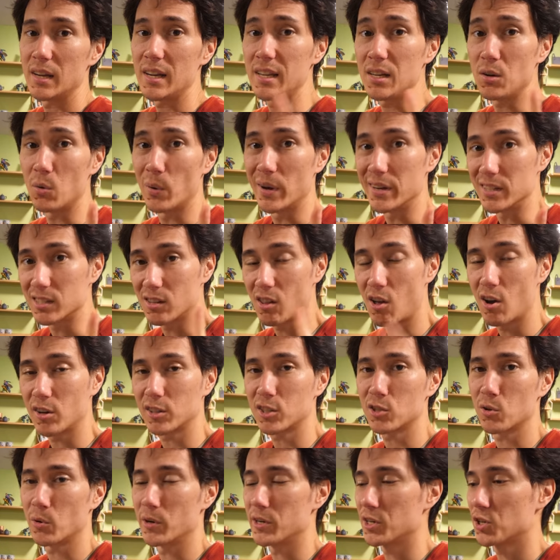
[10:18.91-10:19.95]
Anyways, long
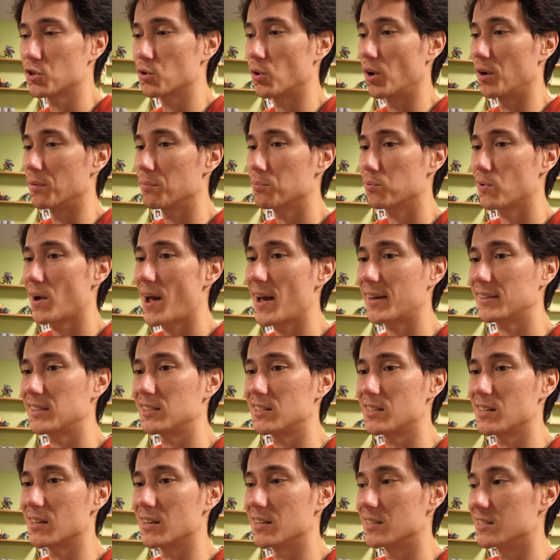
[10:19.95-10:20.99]
story short,
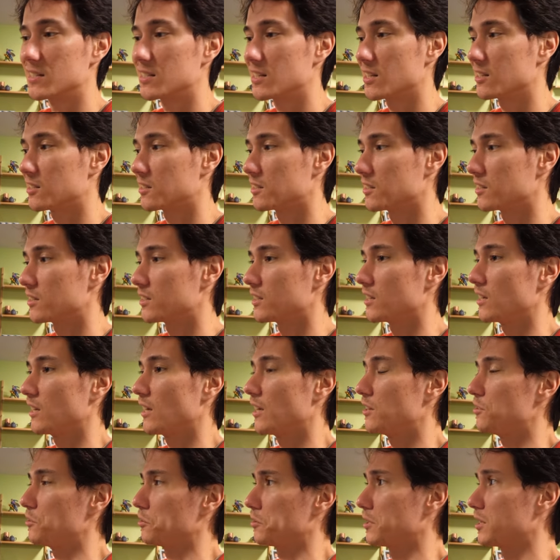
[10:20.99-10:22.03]
practice and consistency
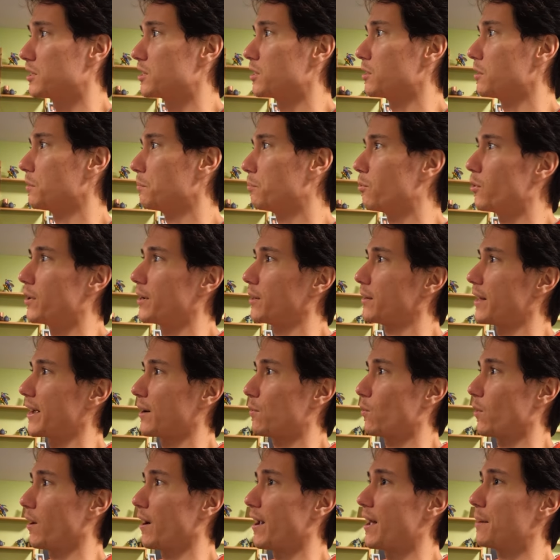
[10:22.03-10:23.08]
and you'll get to the point like
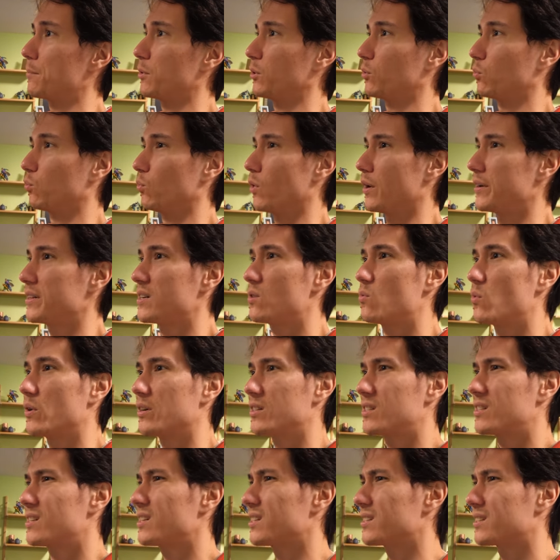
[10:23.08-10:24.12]
where I am with running where
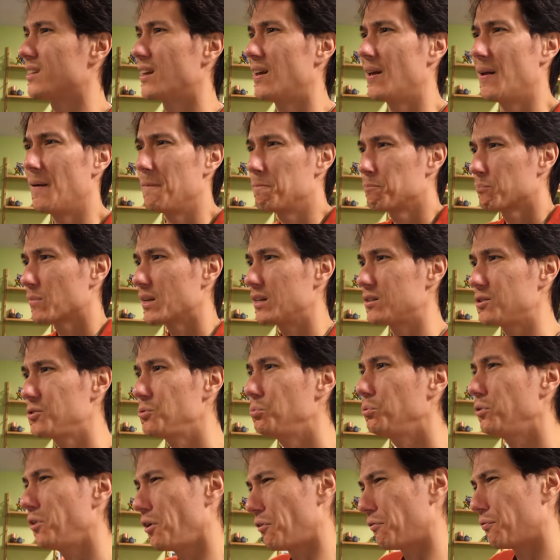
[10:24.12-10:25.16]
it's just, you
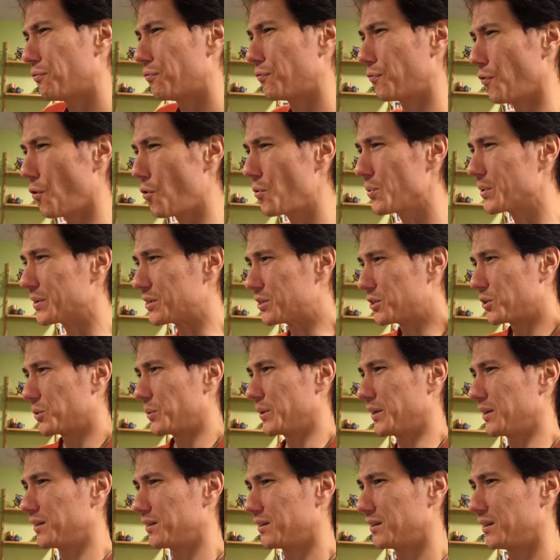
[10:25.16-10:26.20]
look forward to
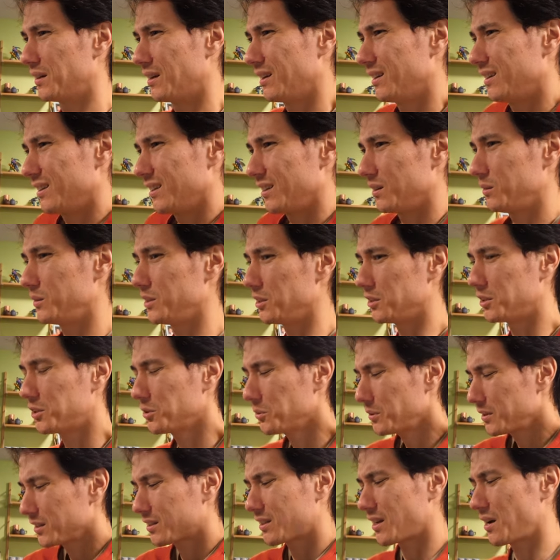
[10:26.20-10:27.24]
it. When you
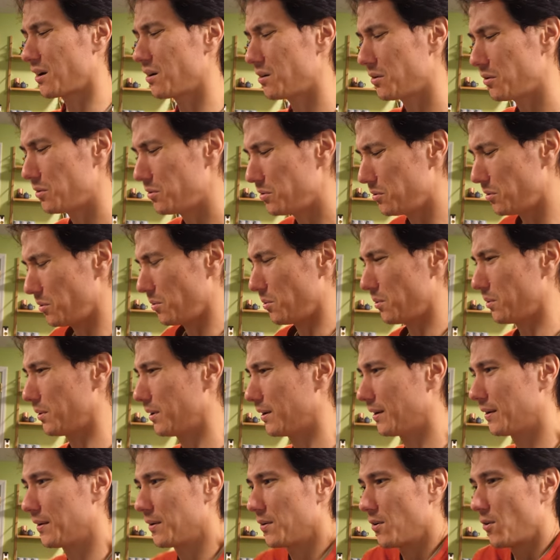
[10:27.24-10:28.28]
do it, it's like, oh!
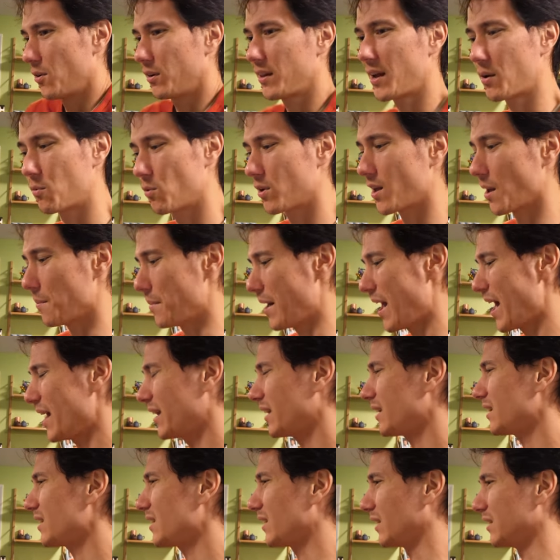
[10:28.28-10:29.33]
Or like when I'm
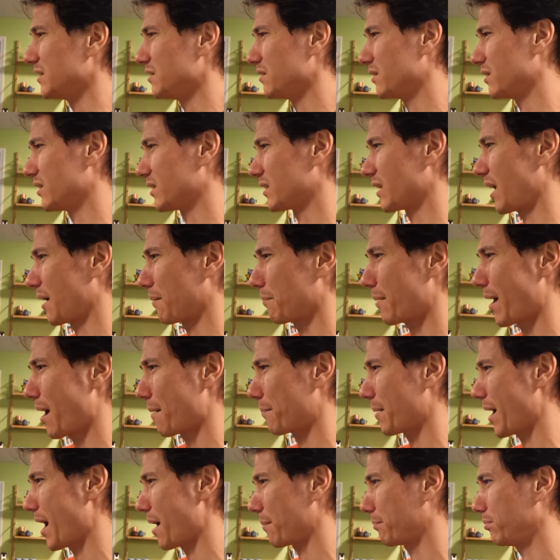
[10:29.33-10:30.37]
editing and you're just like,
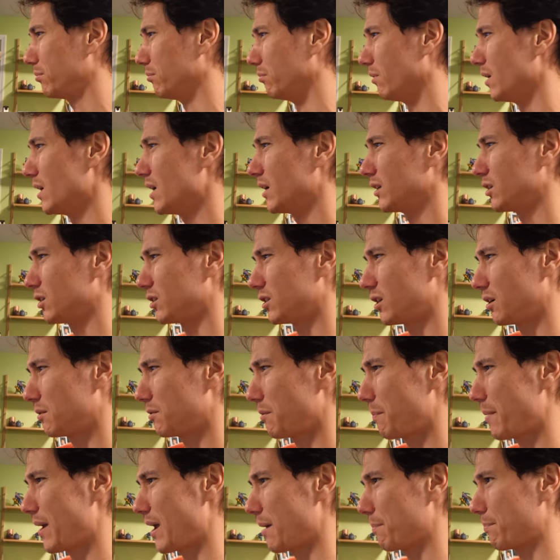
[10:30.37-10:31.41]

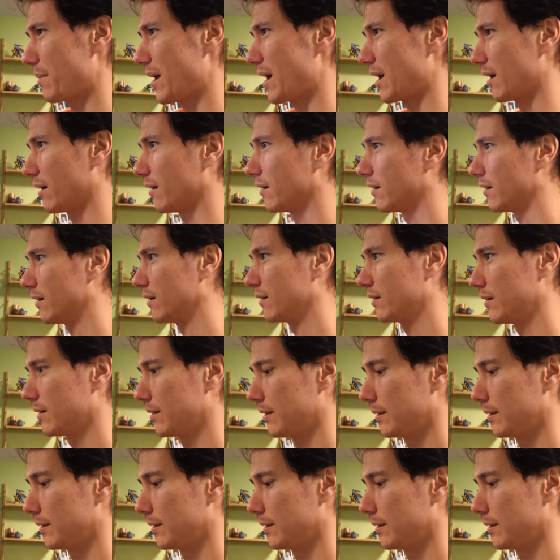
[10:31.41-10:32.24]
bang, bang. I'm sorry.